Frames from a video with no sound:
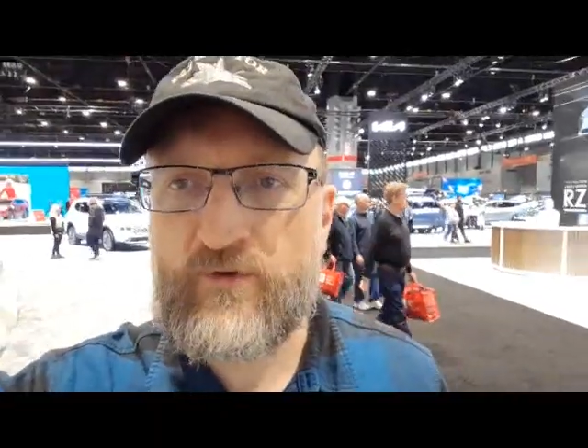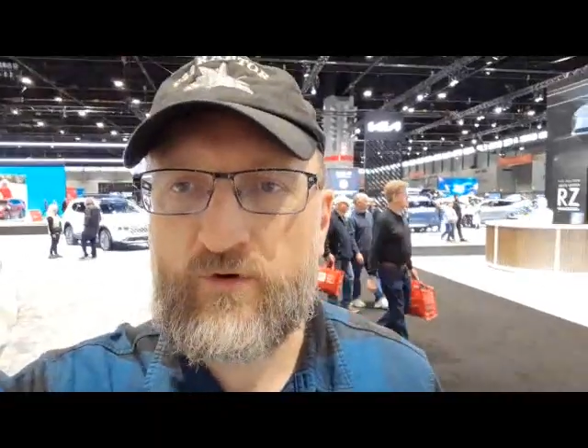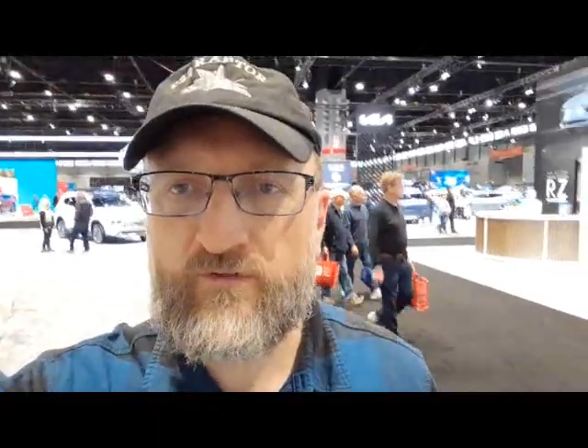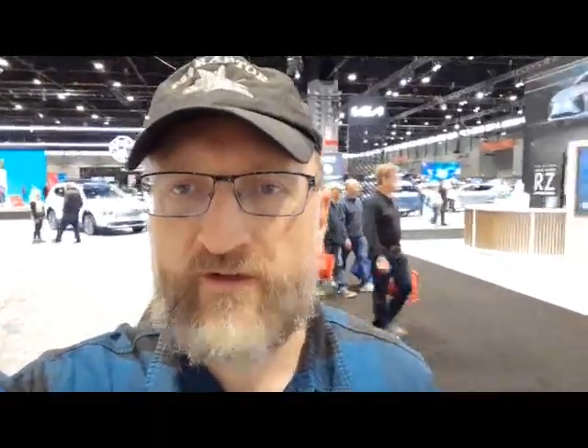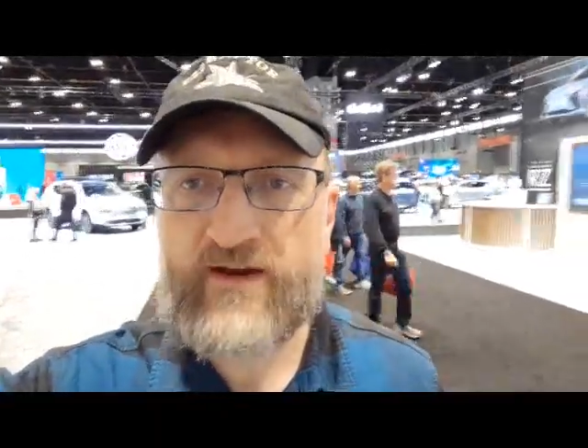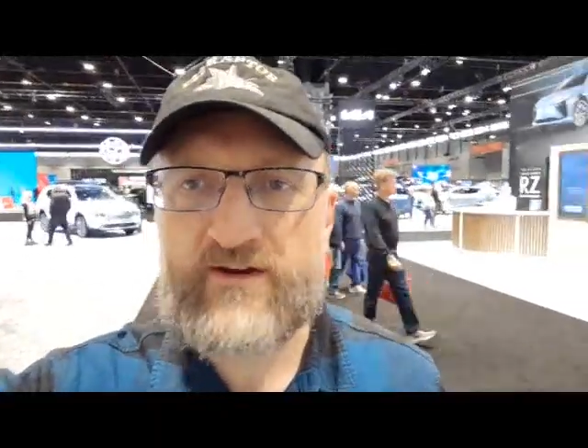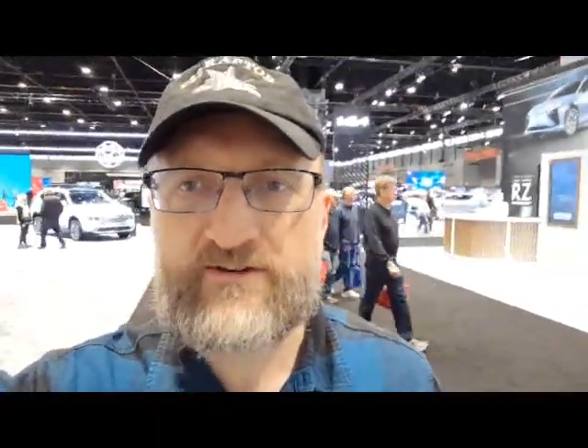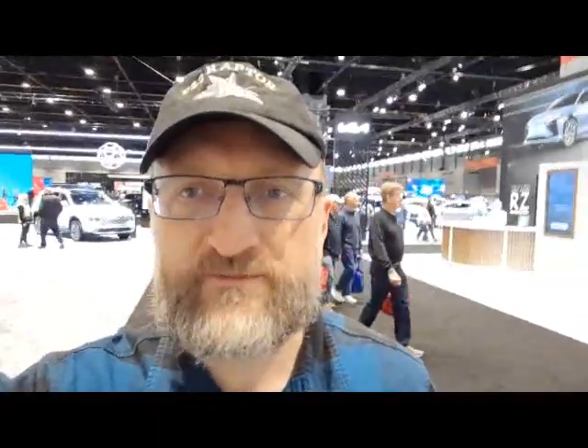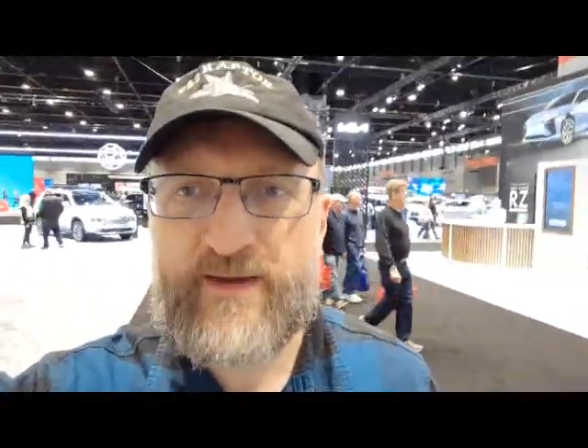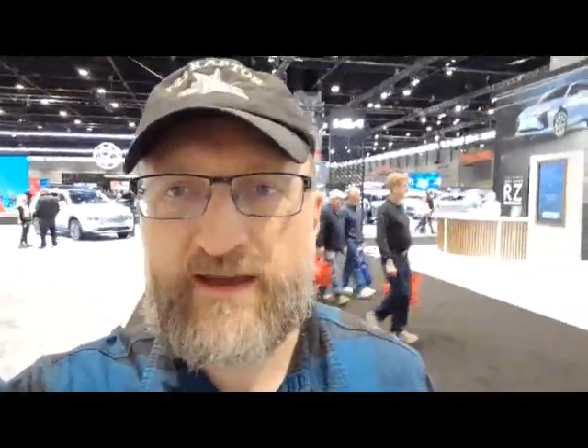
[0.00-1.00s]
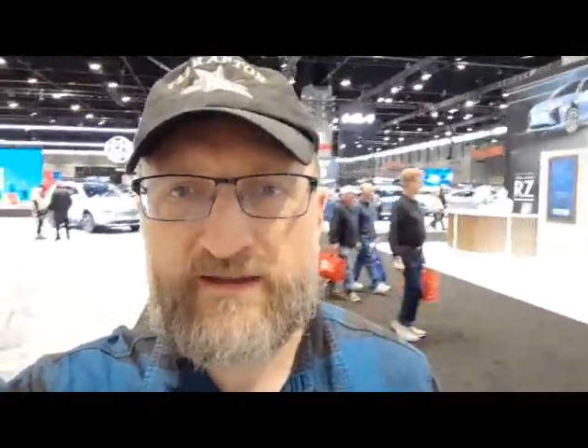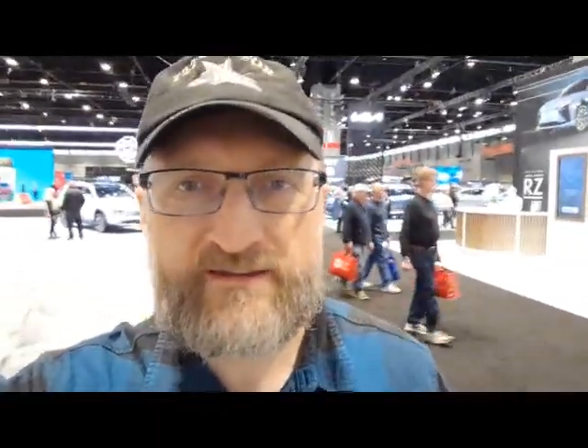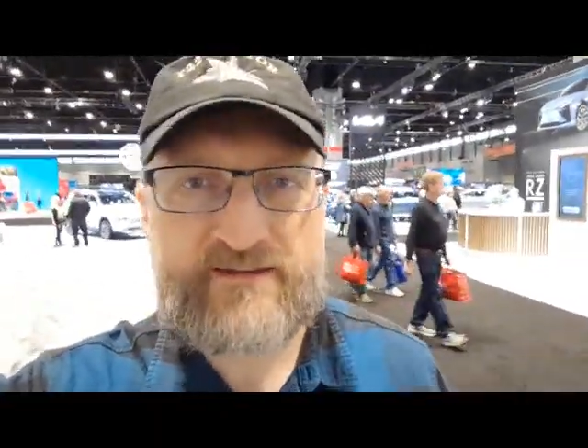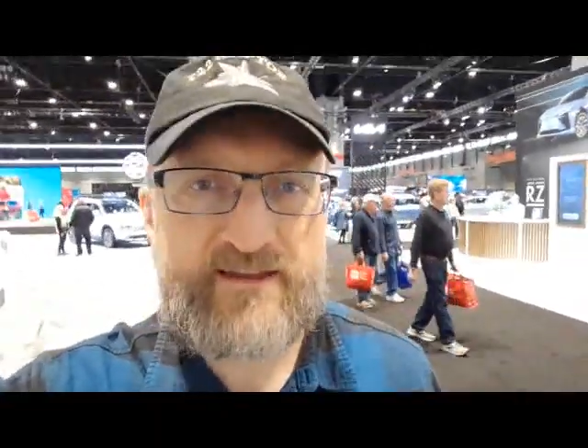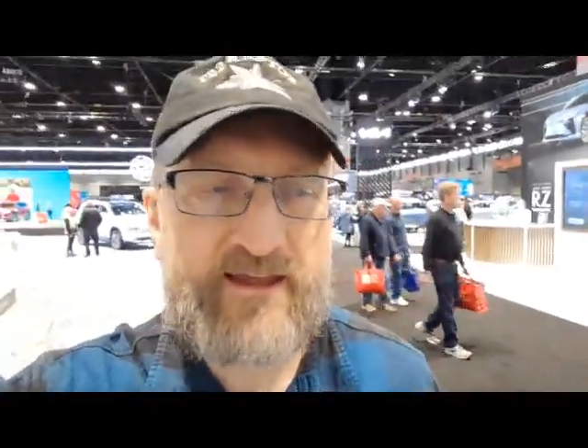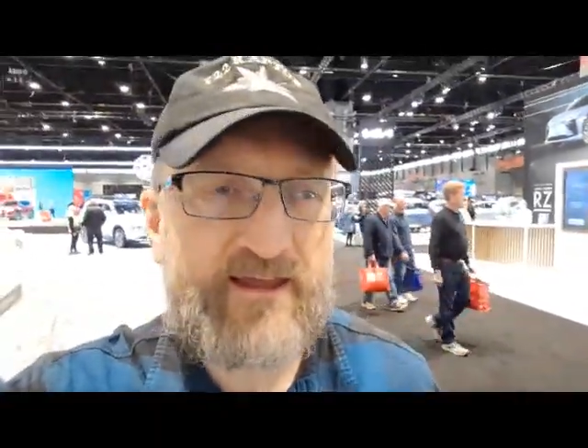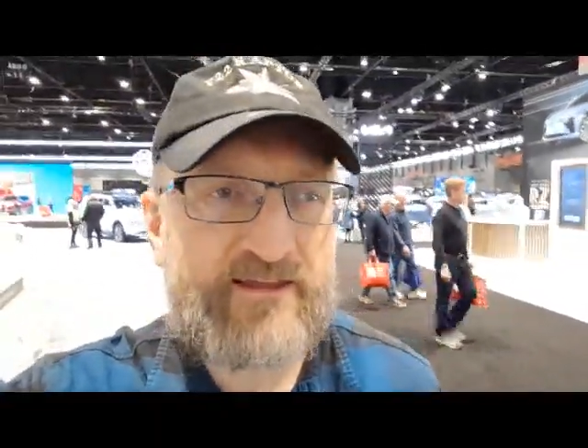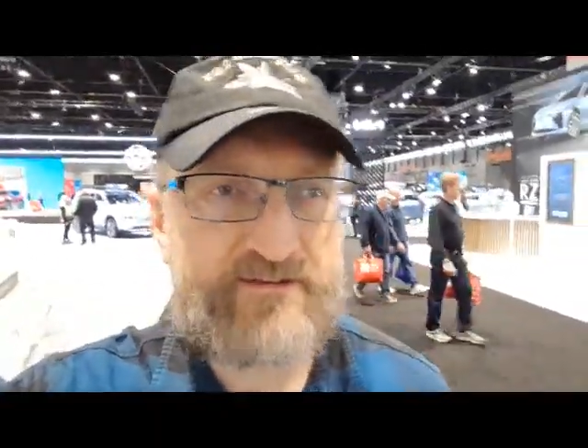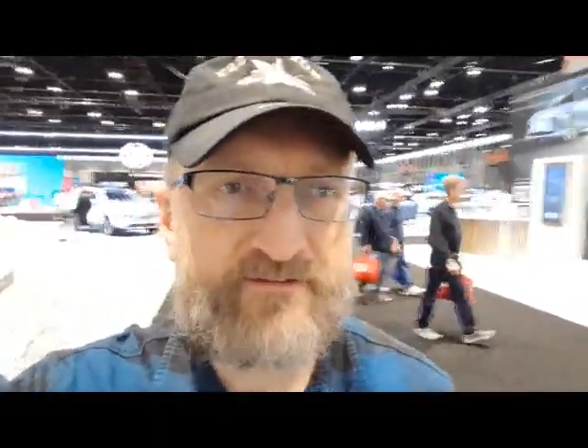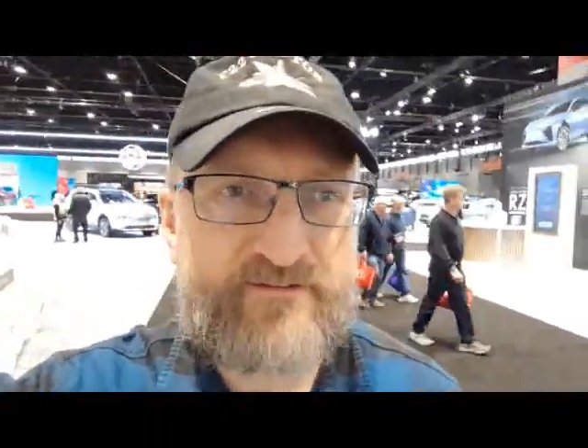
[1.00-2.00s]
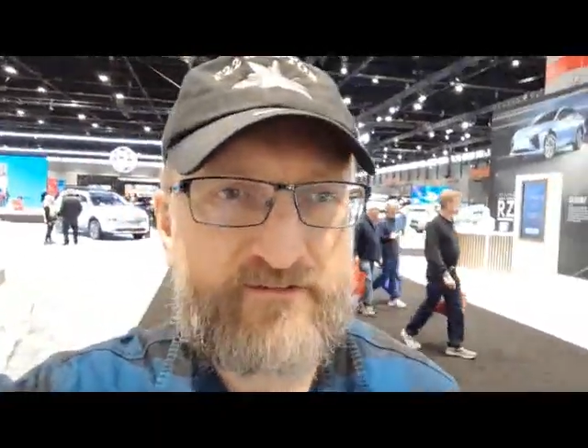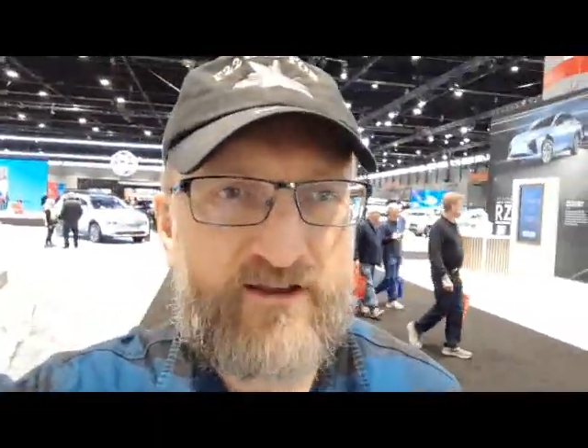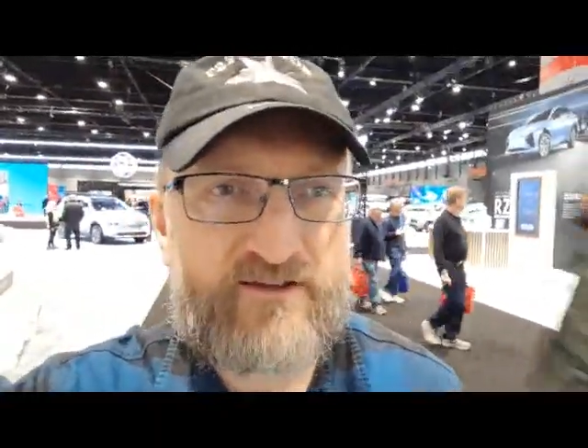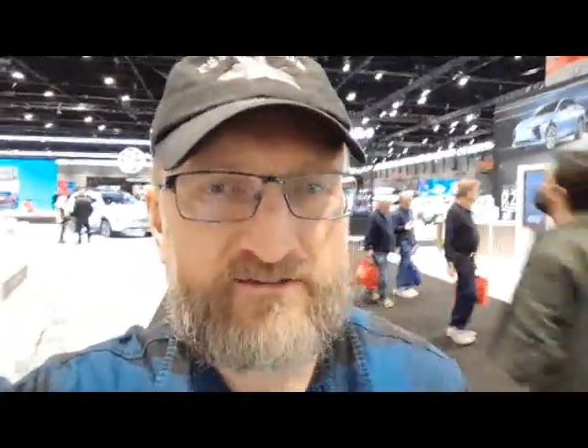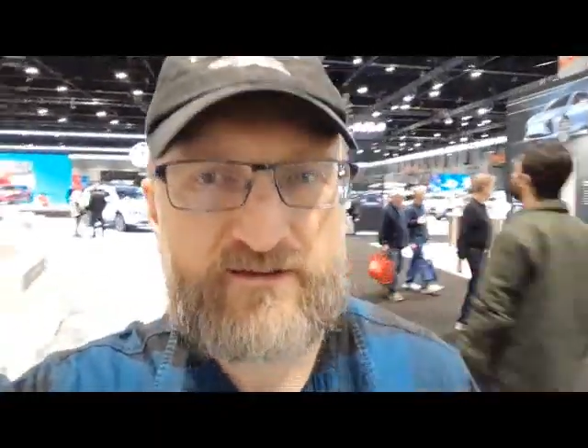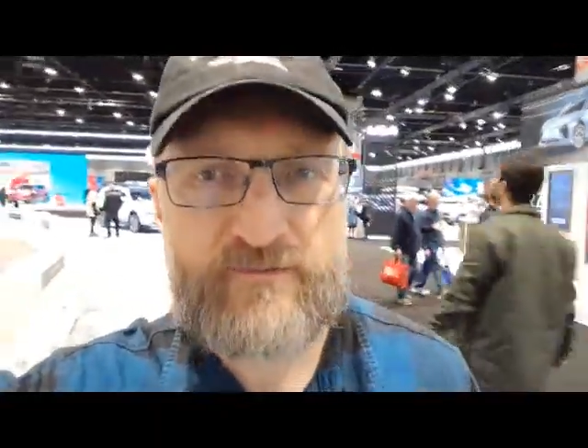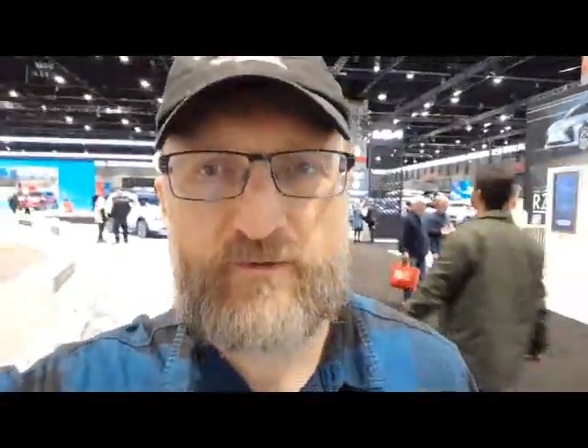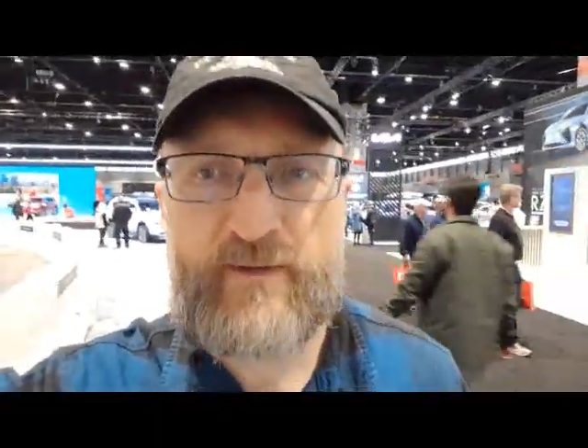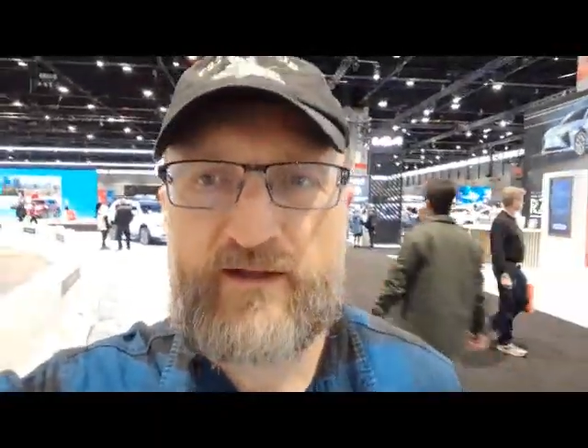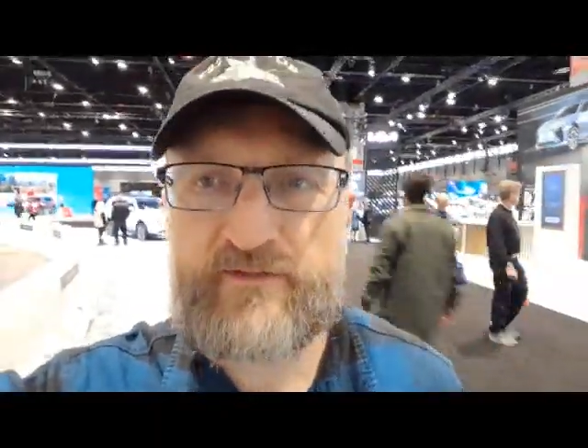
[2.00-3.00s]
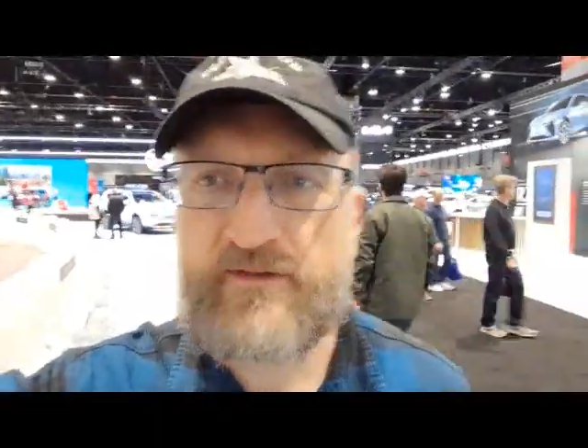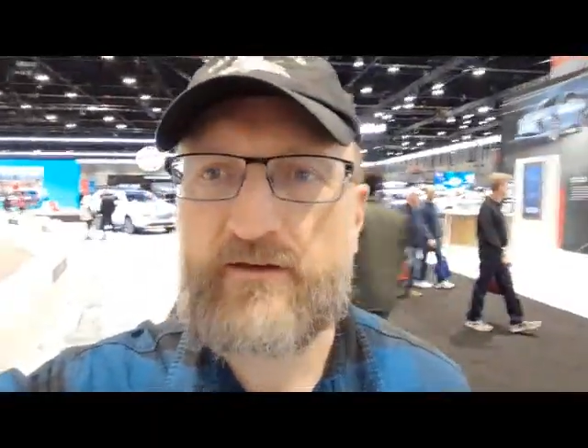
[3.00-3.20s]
Corvairs back in the day, and talk to him about